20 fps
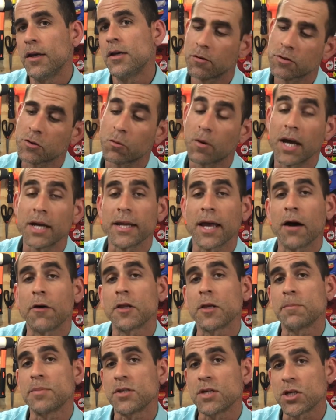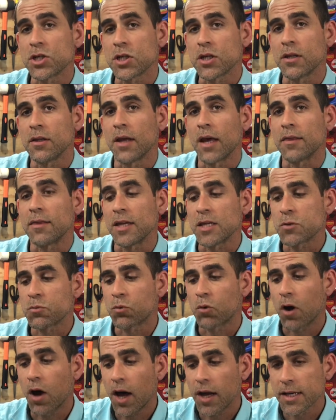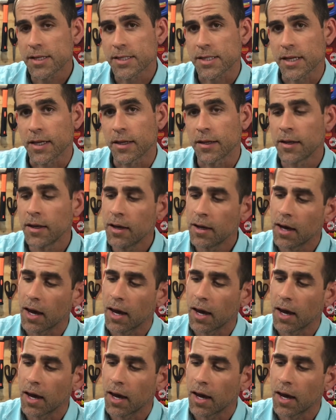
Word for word: So right now in the position that this rod is in